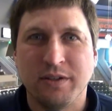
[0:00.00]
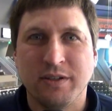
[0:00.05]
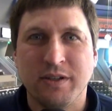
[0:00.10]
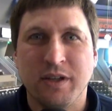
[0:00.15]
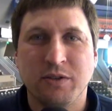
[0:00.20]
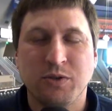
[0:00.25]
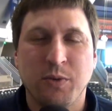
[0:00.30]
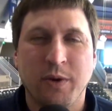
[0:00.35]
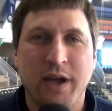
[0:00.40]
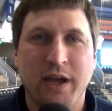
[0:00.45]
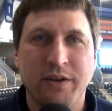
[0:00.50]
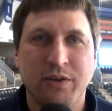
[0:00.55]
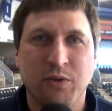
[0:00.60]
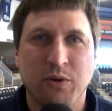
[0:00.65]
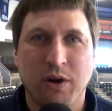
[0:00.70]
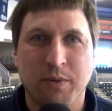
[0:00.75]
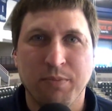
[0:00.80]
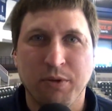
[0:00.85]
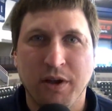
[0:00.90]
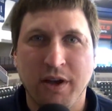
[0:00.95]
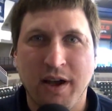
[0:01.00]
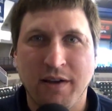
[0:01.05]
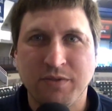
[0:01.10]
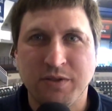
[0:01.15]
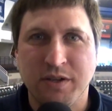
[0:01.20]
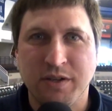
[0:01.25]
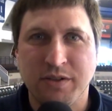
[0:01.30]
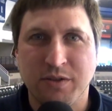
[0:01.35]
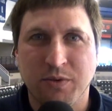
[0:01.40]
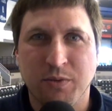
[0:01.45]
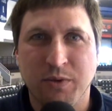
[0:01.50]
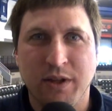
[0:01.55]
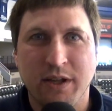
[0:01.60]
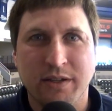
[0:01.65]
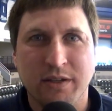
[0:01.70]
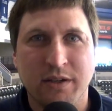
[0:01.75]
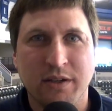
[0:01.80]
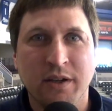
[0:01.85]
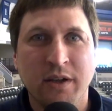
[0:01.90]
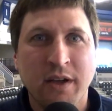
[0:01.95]
And as we head into our playoff season, we
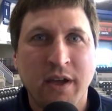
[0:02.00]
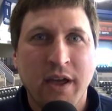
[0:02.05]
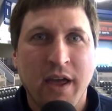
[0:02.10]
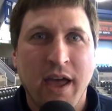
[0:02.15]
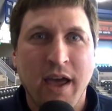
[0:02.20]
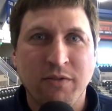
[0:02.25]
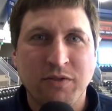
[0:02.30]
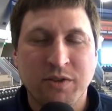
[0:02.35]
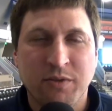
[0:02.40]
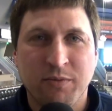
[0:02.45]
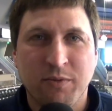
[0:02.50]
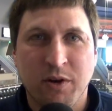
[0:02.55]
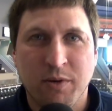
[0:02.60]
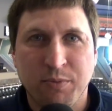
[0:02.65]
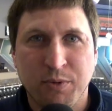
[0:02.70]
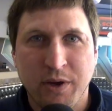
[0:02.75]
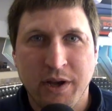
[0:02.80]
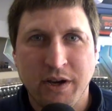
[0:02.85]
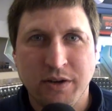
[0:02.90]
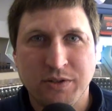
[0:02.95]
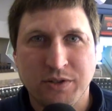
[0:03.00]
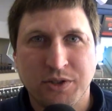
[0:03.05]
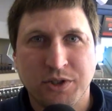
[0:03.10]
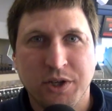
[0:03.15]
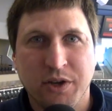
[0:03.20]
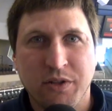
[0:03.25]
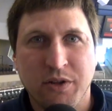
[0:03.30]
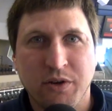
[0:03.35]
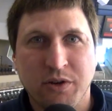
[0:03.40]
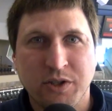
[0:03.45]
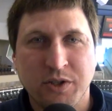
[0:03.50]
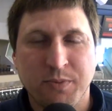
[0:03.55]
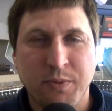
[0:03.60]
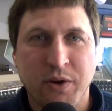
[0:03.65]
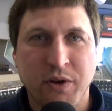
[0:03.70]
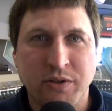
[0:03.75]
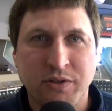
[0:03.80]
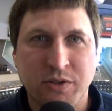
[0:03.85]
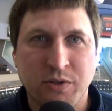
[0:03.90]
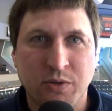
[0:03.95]
like to have some of our players share their
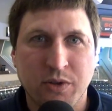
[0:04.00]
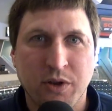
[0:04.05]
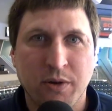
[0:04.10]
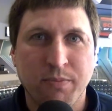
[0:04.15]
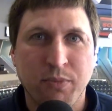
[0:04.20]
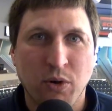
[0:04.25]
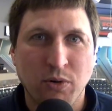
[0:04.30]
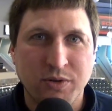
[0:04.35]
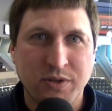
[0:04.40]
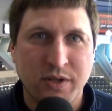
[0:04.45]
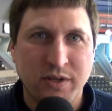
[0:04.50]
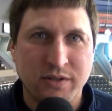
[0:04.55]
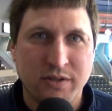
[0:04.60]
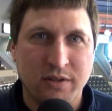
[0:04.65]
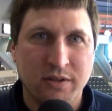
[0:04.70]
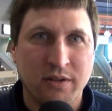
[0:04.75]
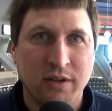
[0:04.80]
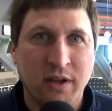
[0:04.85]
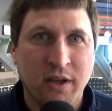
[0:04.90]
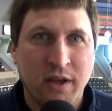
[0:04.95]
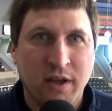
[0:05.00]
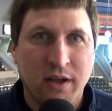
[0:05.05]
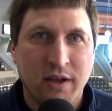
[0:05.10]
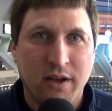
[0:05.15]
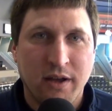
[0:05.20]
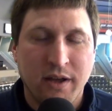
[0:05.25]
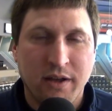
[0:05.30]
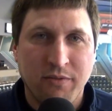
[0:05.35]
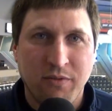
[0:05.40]
experiences, their postseason uh,